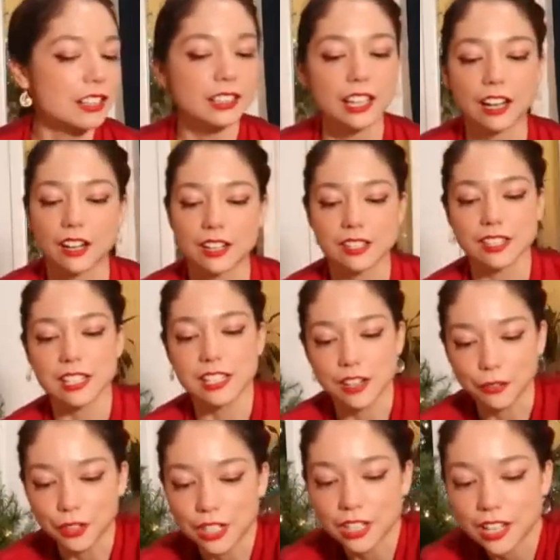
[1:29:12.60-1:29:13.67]
hilariously
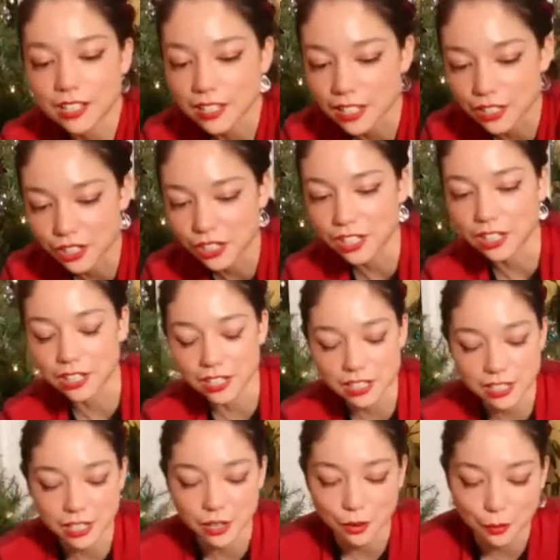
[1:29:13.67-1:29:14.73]
different as
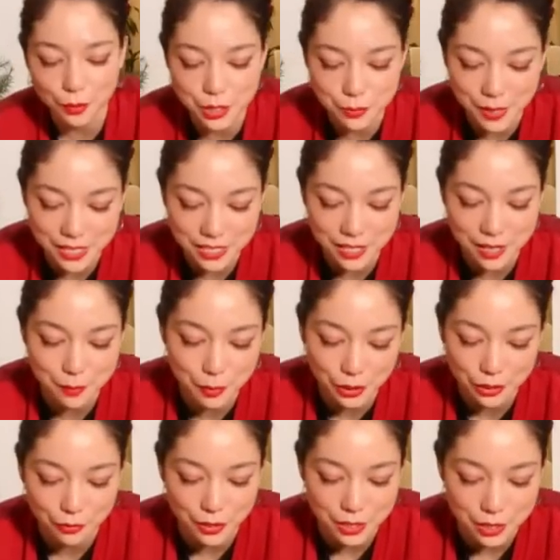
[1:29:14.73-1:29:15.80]
engineers, which makes him really
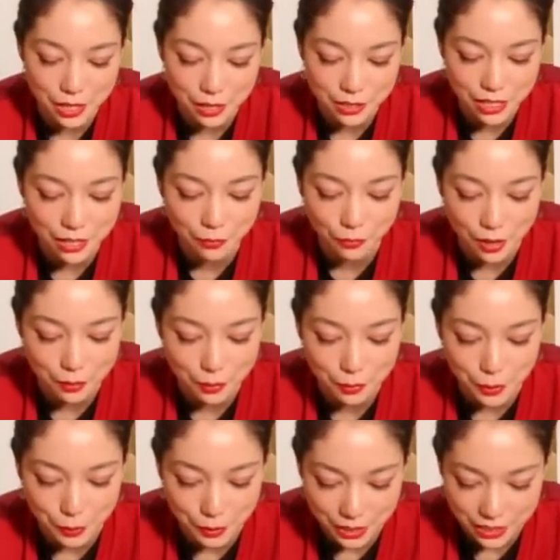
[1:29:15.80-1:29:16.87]
fun. It's fun when we
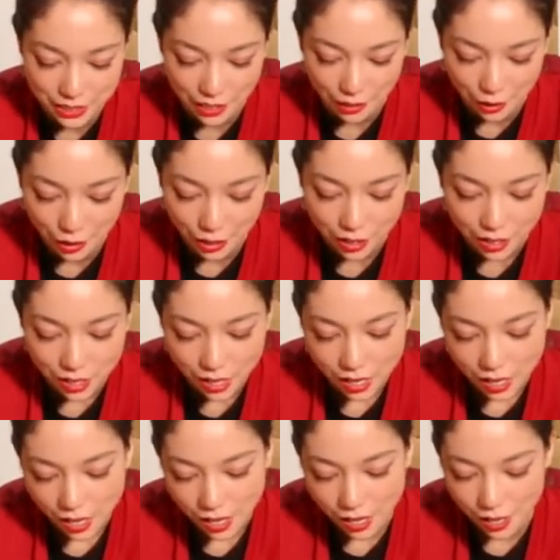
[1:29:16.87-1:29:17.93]
work together.
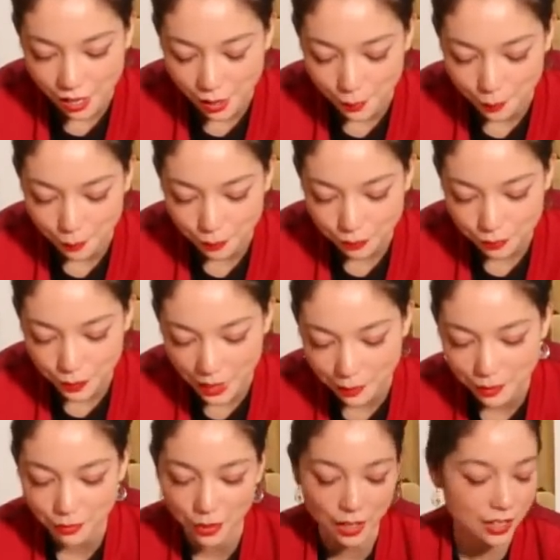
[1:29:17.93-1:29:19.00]
But I'm
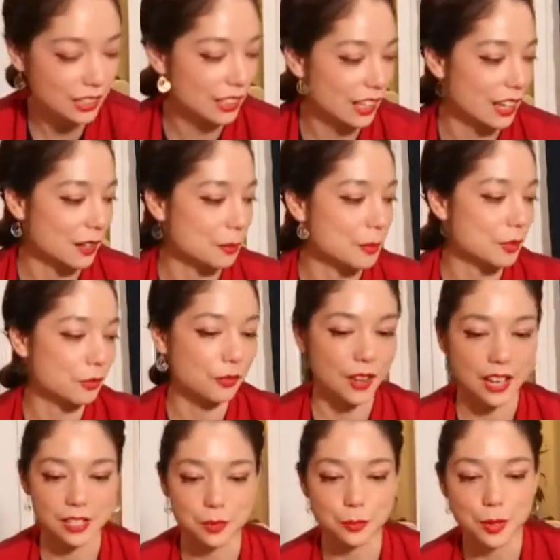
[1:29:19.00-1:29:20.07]
a very move
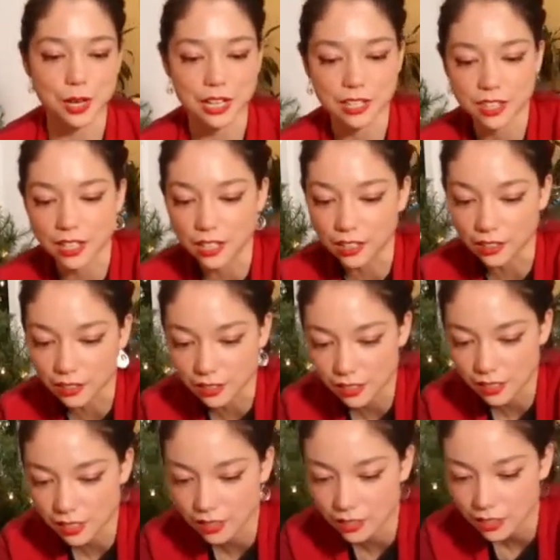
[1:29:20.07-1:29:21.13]
fast, break
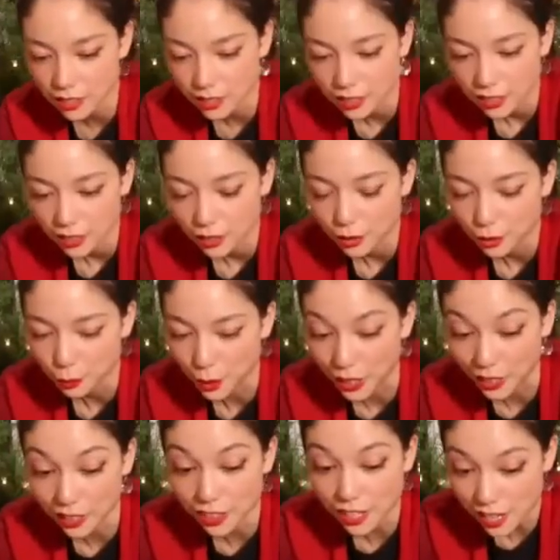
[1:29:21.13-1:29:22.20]
things,
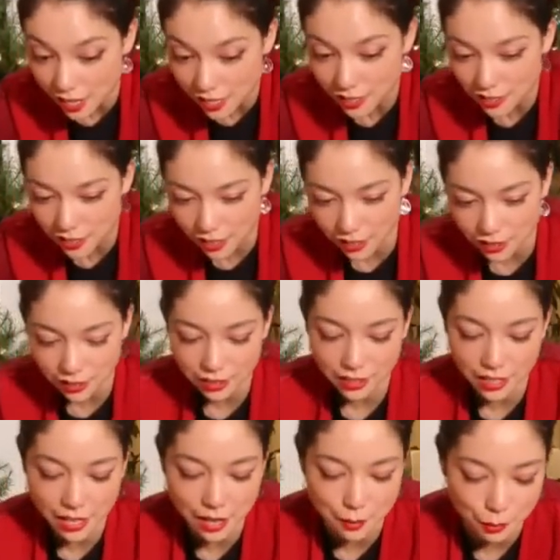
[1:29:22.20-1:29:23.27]
wing things.
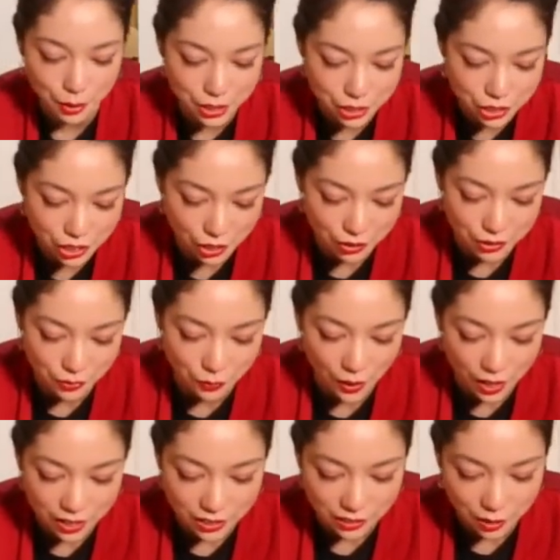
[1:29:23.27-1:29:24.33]
Whereas Joe is
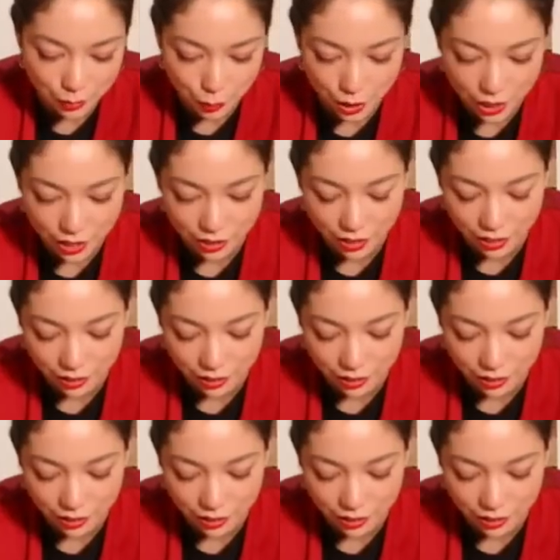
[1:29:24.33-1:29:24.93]
very deliberate,